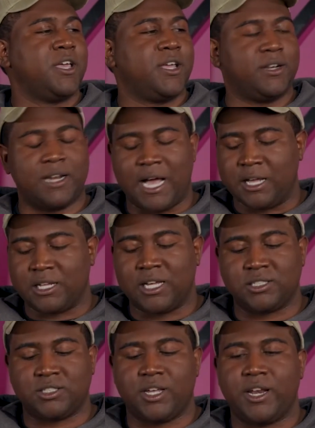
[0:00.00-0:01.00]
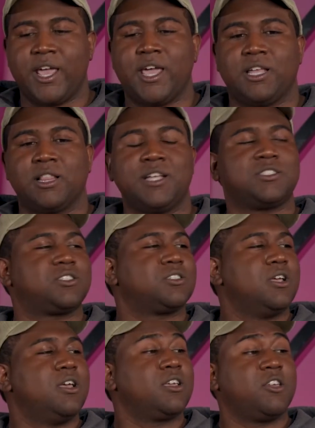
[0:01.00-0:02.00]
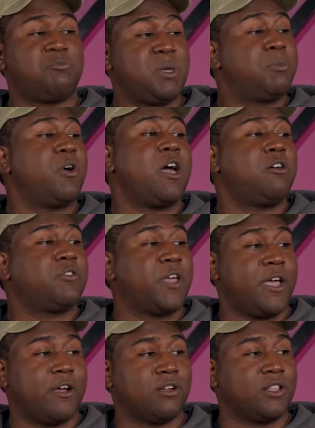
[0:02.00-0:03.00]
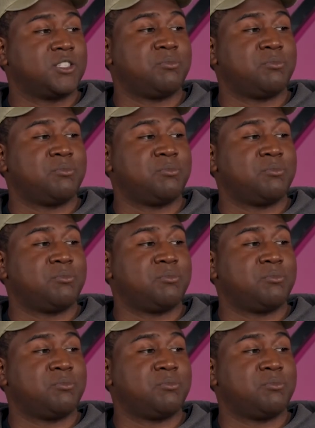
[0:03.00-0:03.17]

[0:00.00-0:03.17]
and I said, hey, let's give people health care. Let's